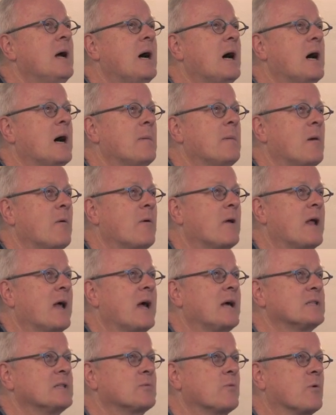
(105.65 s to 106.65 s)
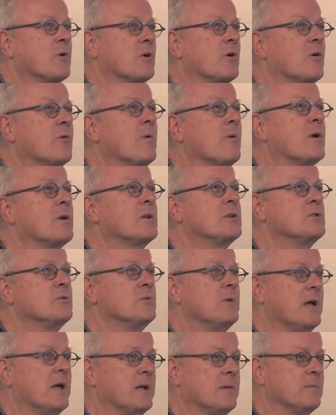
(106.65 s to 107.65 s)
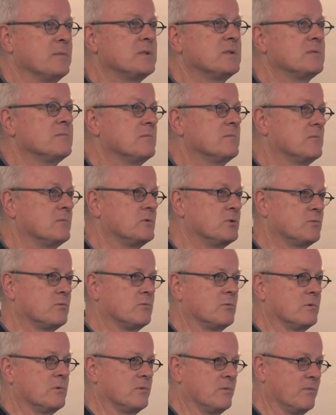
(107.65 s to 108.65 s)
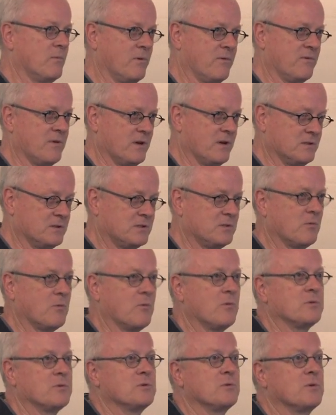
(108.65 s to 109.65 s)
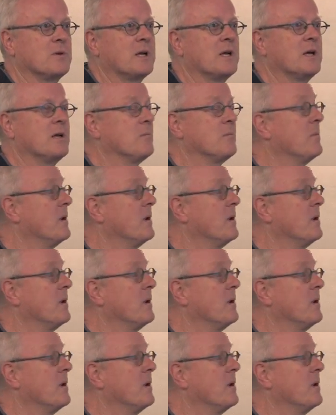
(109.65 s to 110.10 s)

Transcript: I want to ask, we're going to go around and do names, which we've done, so we won't do it again.